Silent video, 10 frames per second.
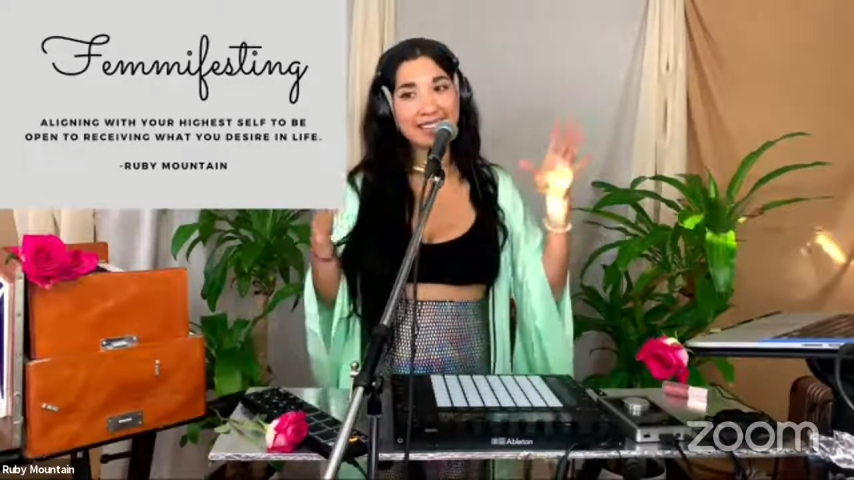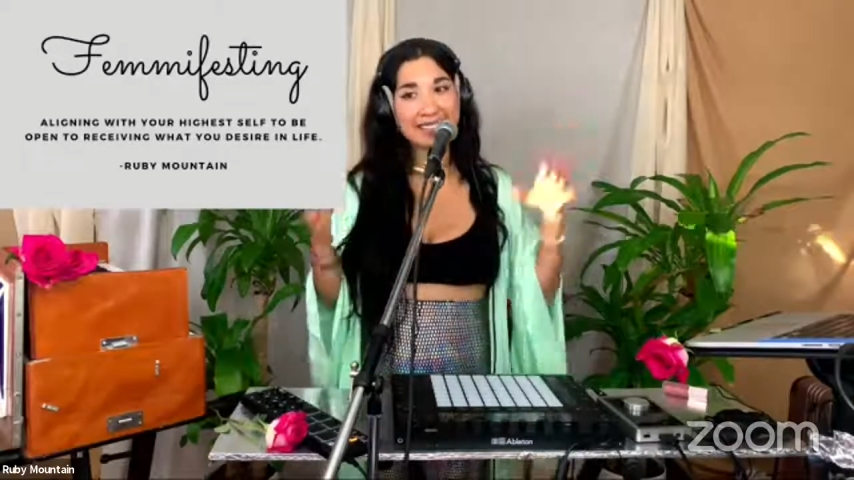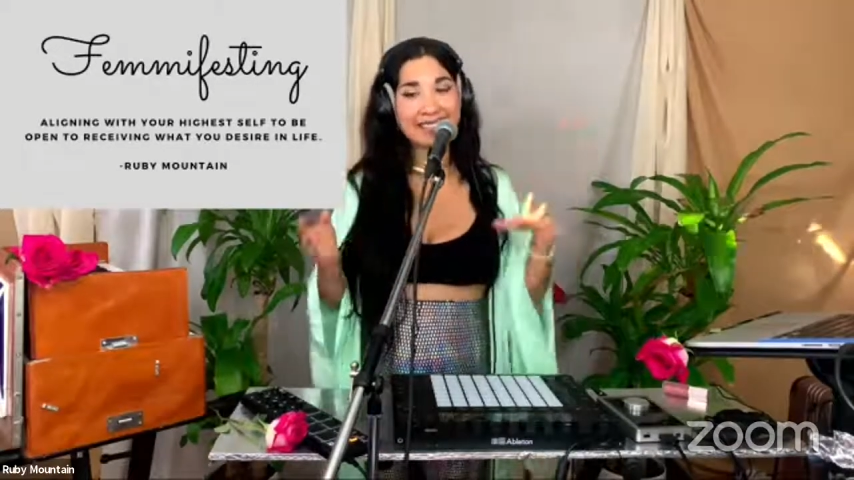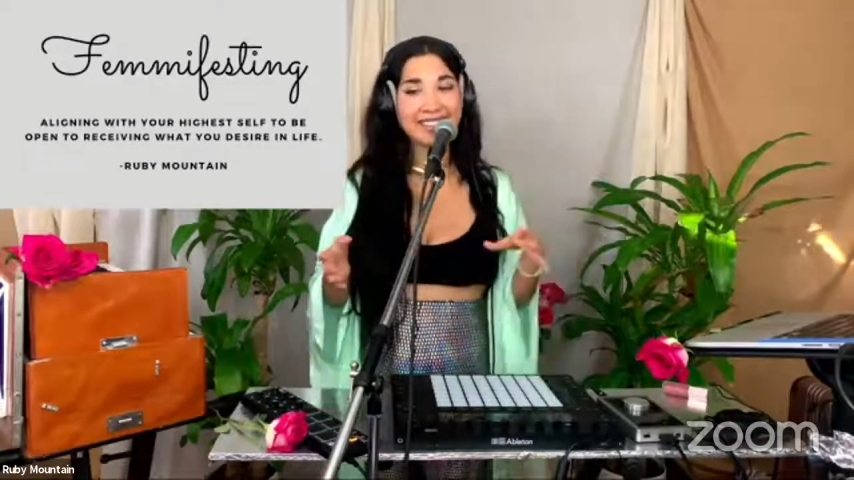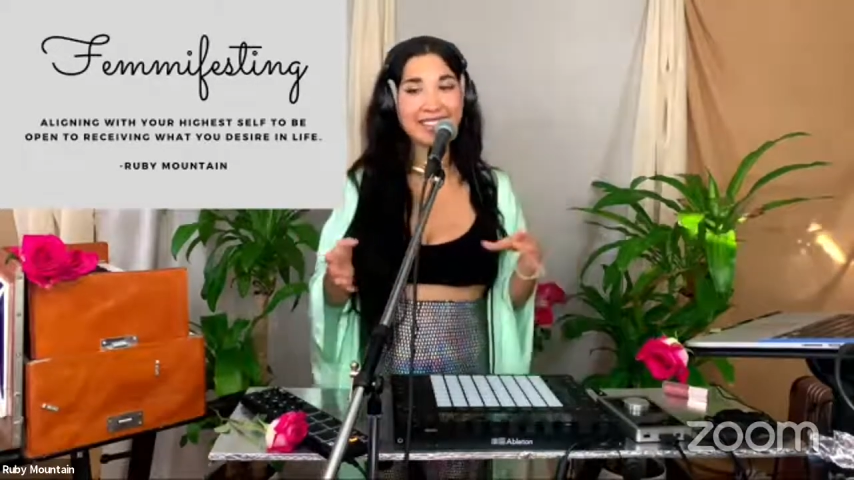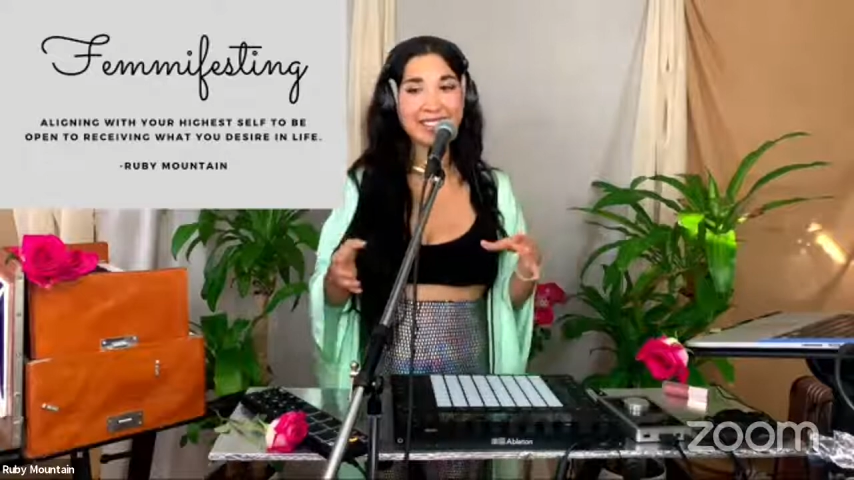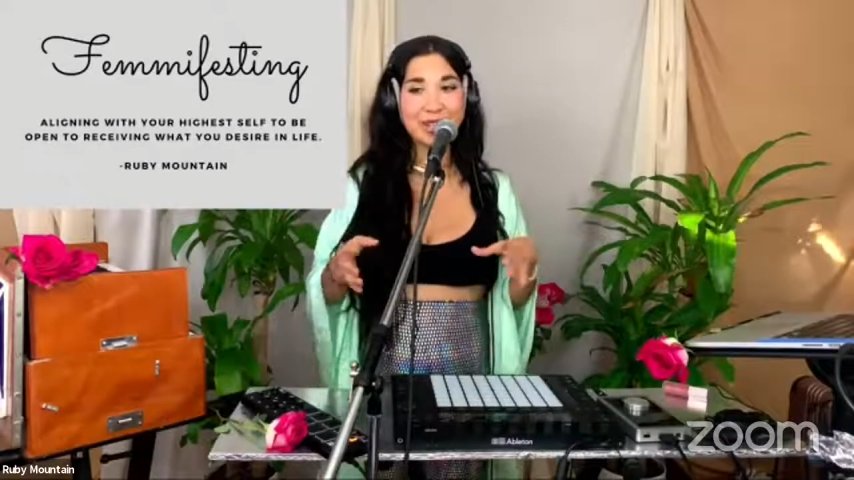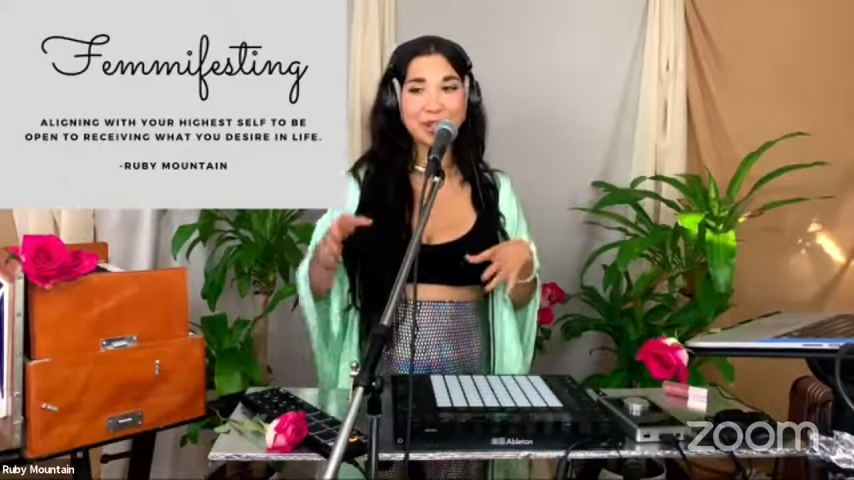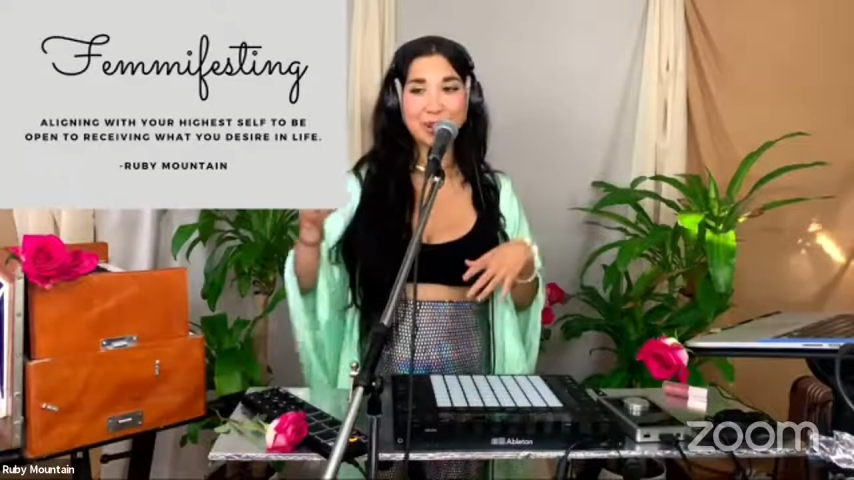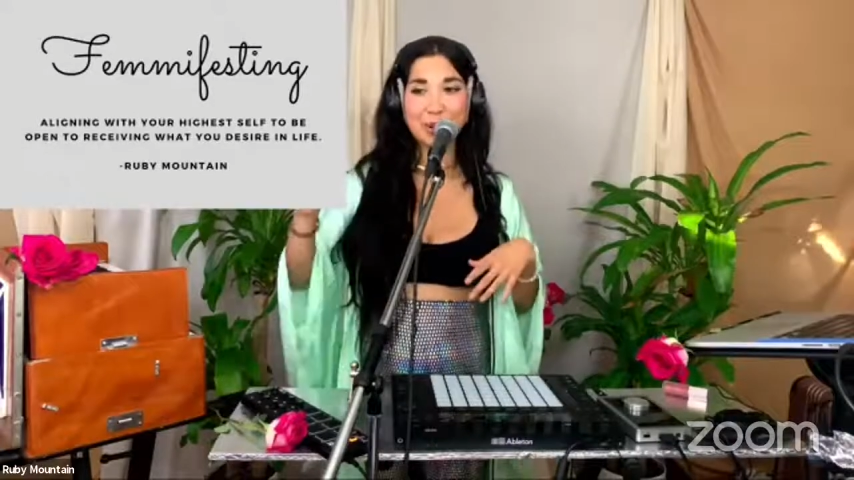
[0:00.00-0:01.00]
then,
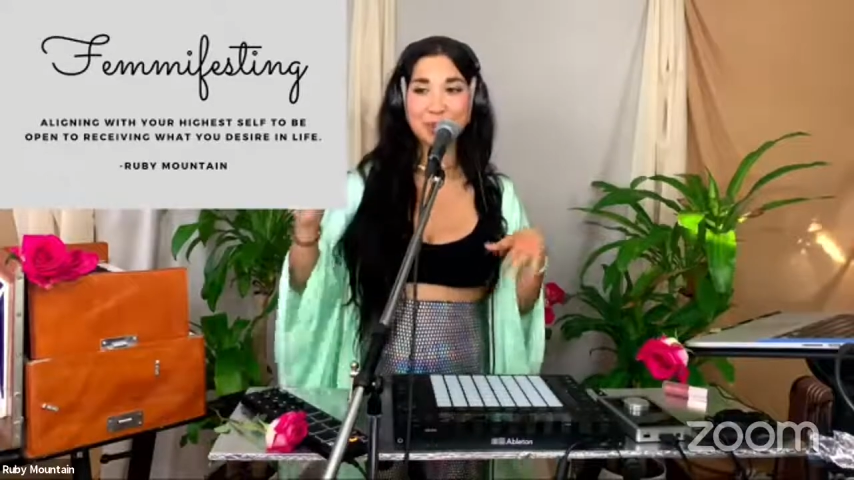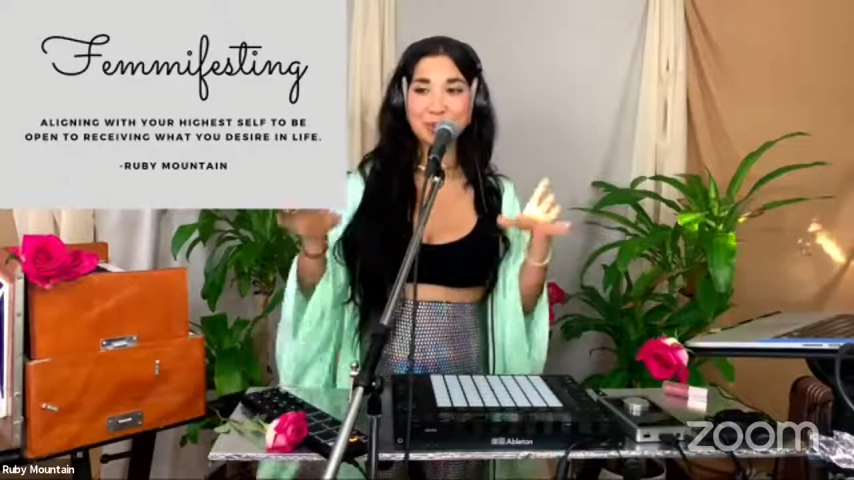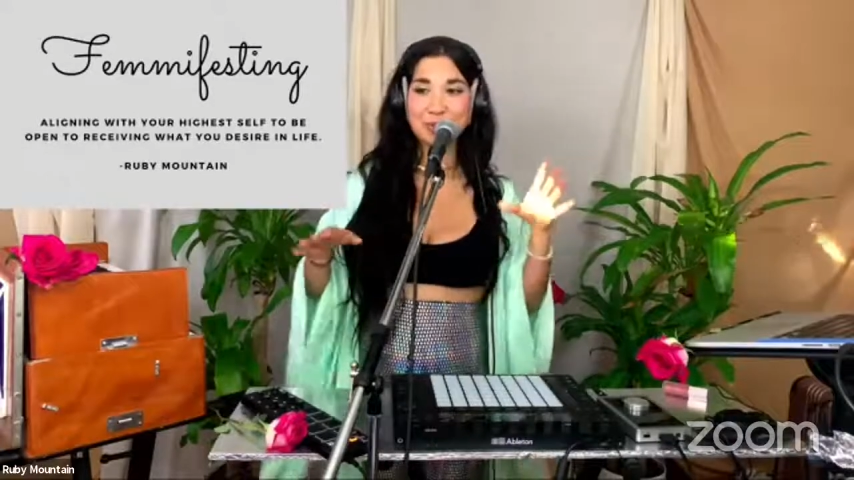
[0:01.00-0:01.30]
you go